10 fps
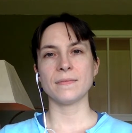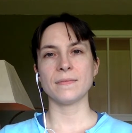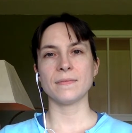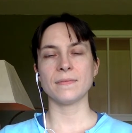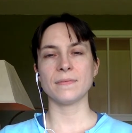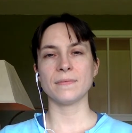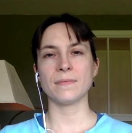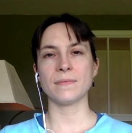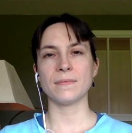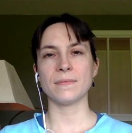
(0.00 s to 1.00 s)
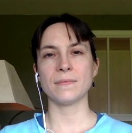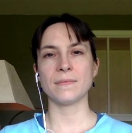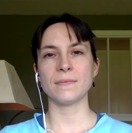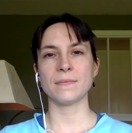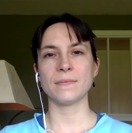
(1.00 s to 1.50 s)

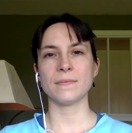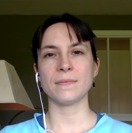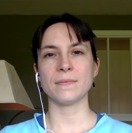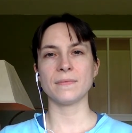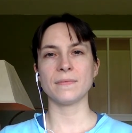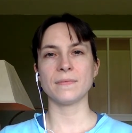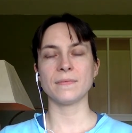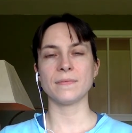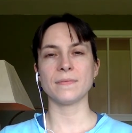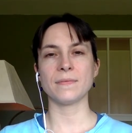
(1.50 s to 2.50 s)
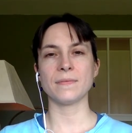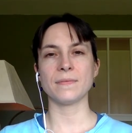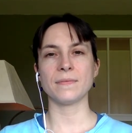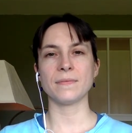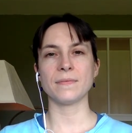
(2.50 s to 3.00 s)

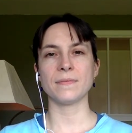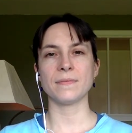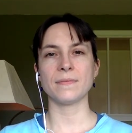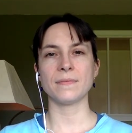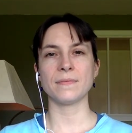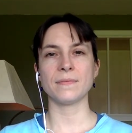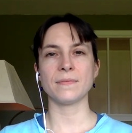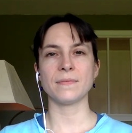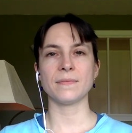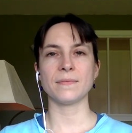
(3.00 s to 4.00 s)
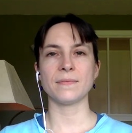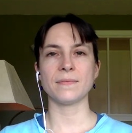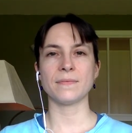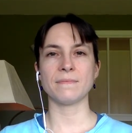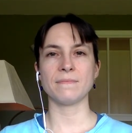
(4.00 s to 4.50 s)

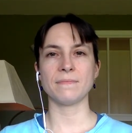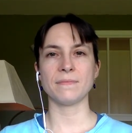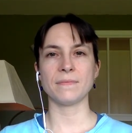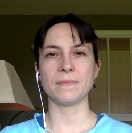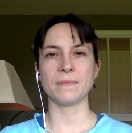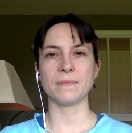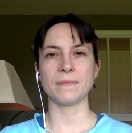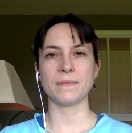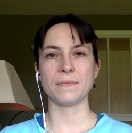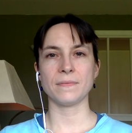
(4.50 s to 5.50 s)
(no one is talking)